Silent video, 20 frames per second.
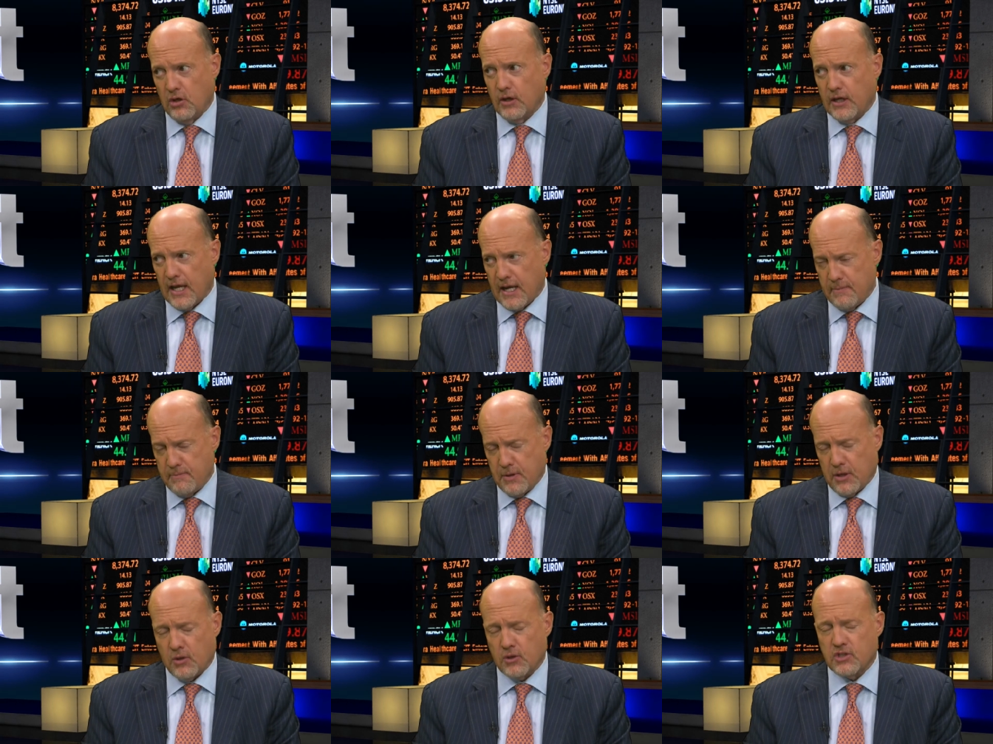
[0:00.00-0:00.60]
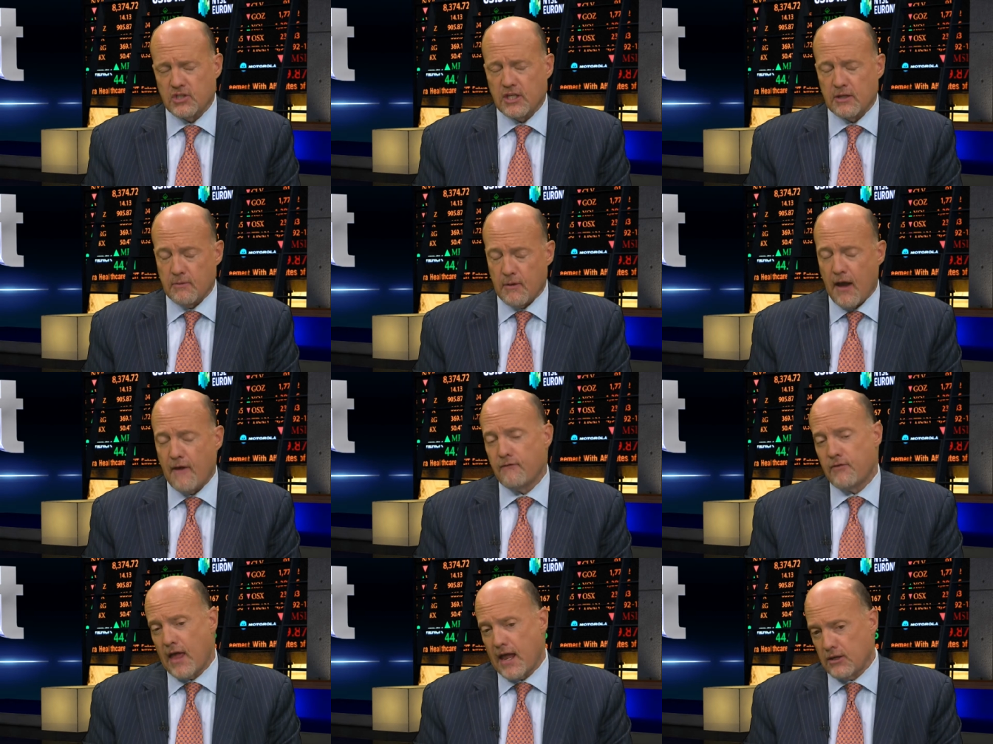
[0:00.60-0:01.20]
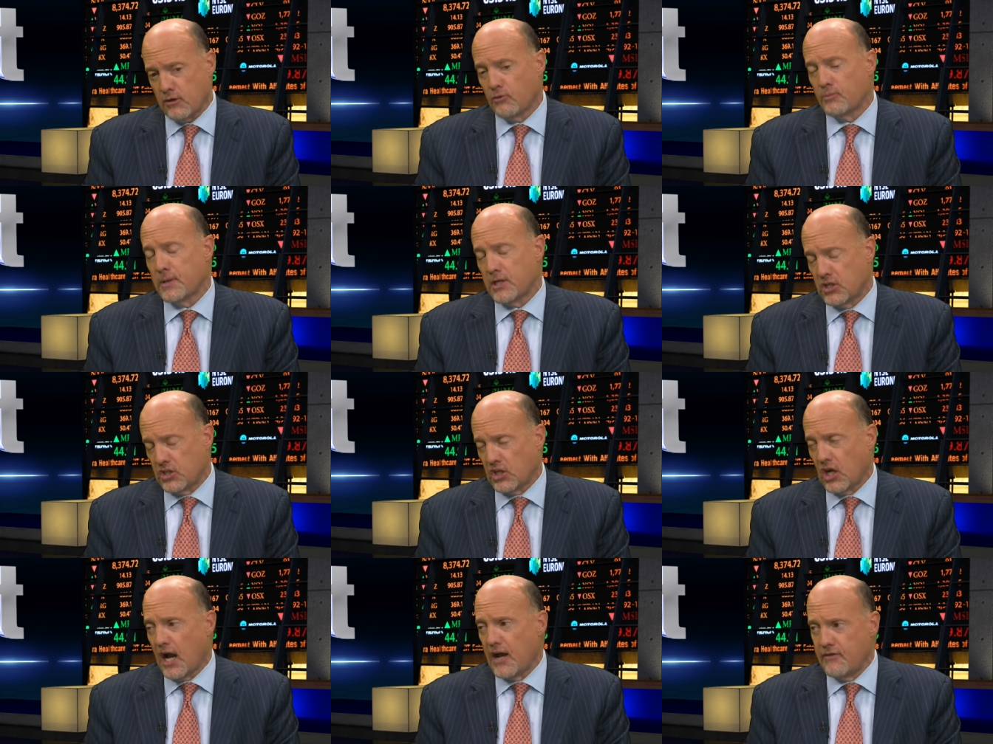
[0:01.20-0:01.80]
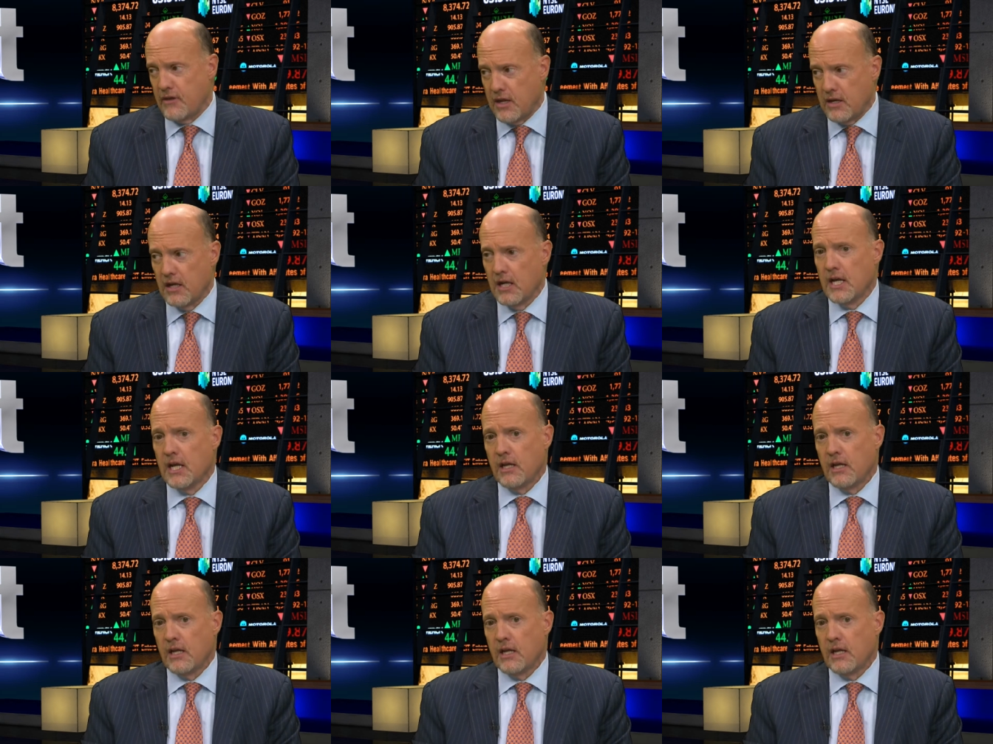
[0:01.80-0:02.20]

okay? okay. Because that will be a sign that,